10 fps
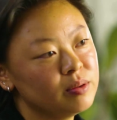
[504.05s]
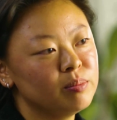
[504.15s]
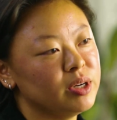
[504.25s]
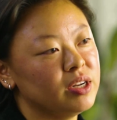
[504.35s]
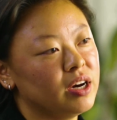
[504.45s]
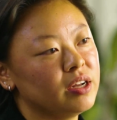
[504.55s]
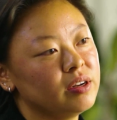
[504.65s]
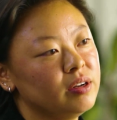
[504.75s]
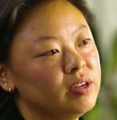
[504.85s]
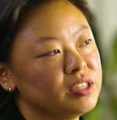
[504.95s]
but not
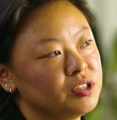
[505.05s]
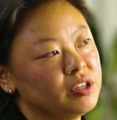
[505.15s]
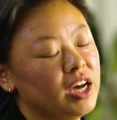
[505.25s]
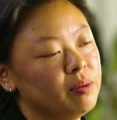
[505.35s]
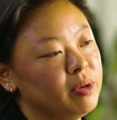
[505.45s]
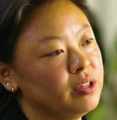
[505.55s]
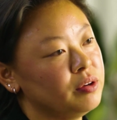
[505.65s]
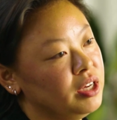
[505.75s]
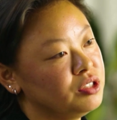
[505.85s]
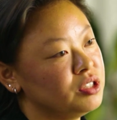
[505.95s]
necessarily at my
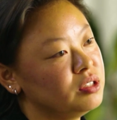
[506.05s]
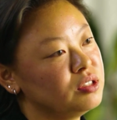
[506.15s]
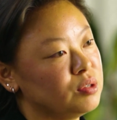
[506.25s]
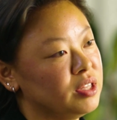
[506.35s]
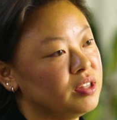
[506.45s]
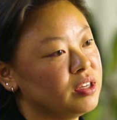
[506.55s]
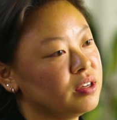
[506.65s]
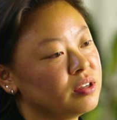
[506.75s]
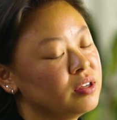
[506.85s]
location. So I think